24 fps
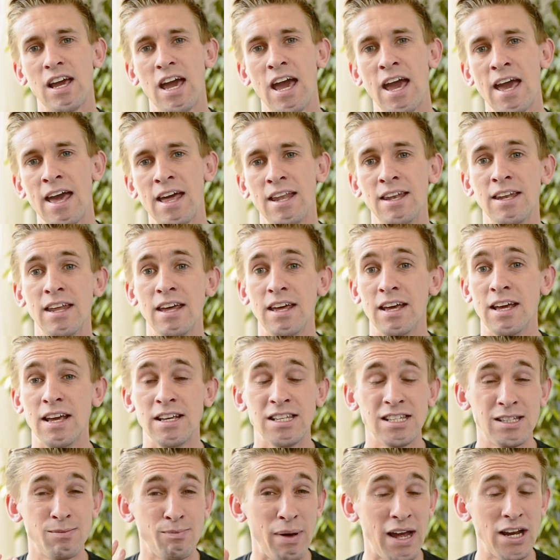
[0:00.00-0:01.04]
And
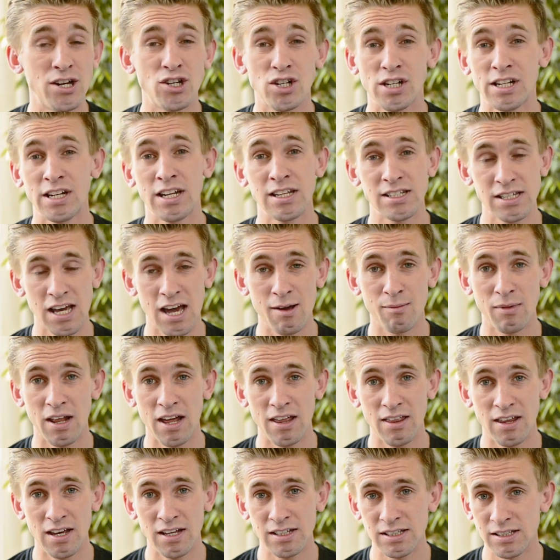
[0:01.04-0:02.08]
especially in a time
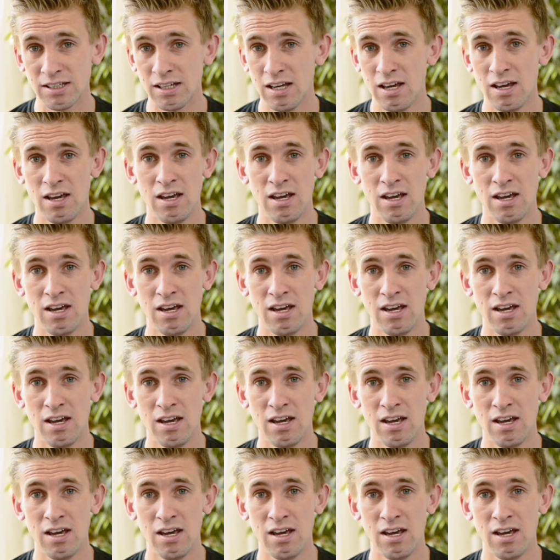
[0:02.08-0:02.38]
like this,